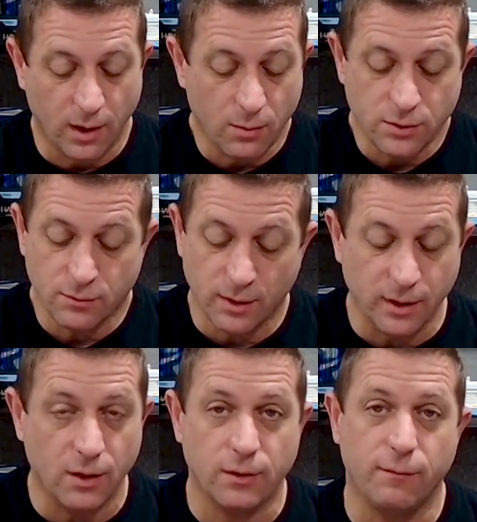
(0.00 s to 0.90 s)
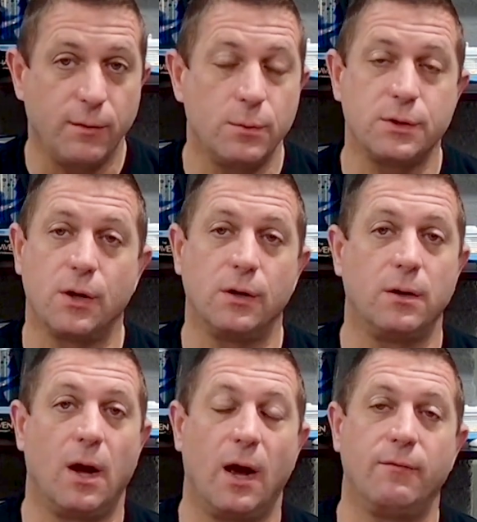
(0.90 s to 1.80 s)
It was really good. The food was
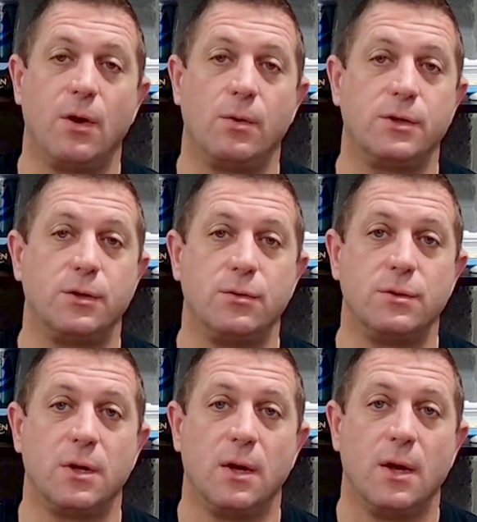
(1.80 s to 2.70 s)
good. I have no issues.